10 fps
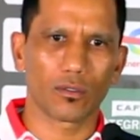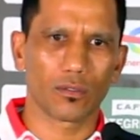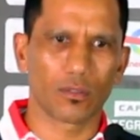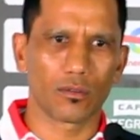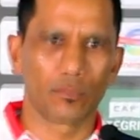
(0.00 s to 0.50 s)

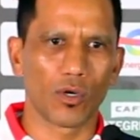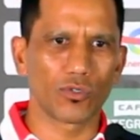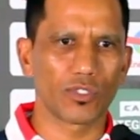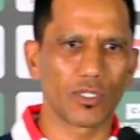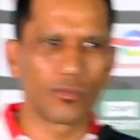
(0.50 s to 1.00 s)

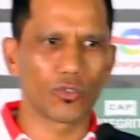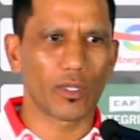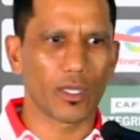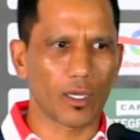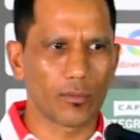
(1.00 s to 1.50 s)
Most teams, when
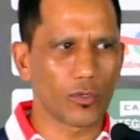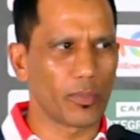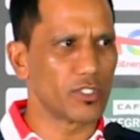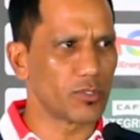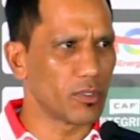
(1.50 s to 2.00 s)
they come to
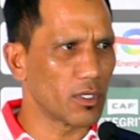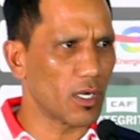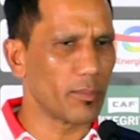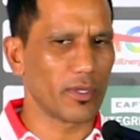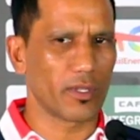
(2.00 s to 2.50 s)
Benjamin
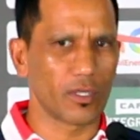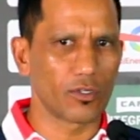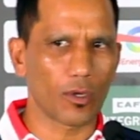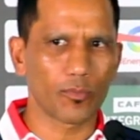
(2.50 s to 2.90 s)
Kappa, they adopt